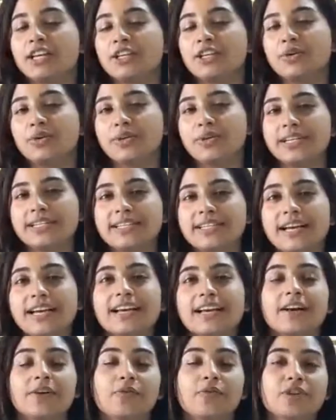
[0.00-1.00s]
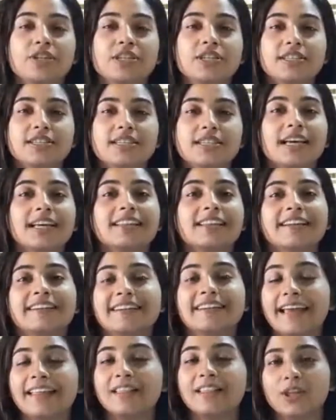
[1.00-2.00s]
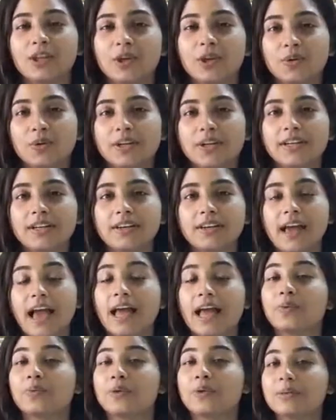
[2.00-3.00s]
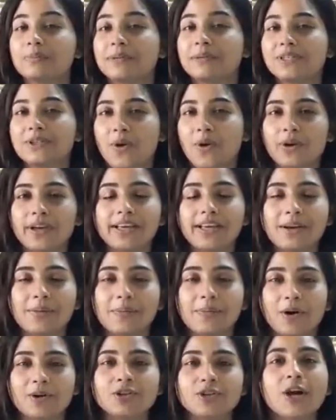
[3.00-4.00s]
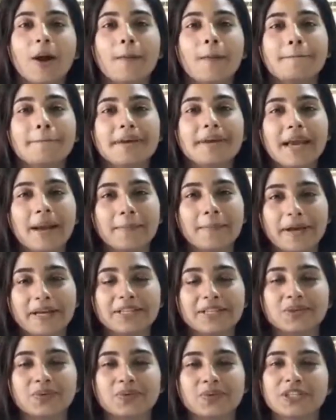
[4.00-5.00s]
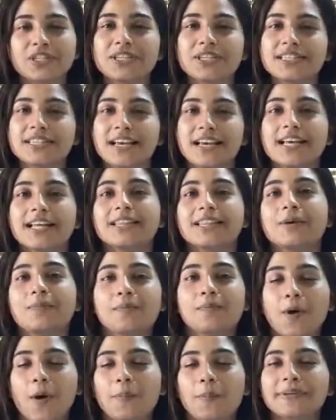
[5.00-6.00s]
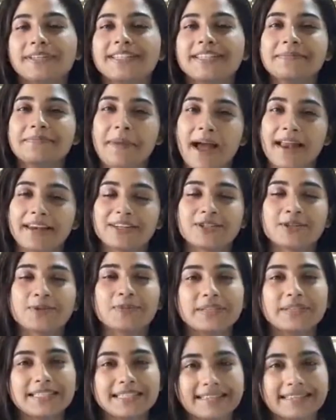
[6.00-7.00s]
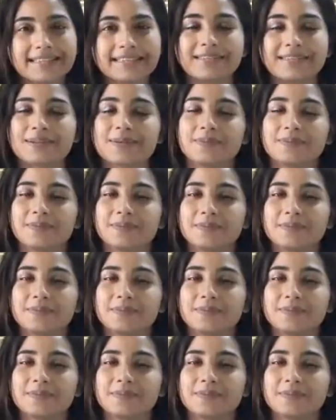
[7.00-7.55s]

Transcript: unit, which is the 10th unit, and we'll be talking about PMS, which is the property management system.